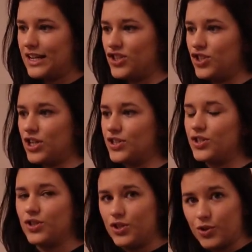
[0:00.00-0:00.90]
is
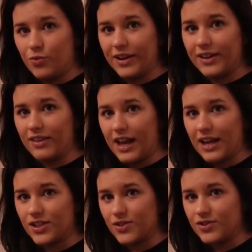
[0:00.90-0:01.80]
just doing the
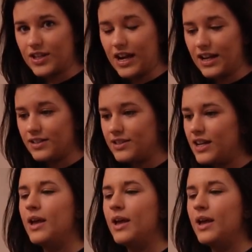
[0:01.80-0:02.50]
exercise.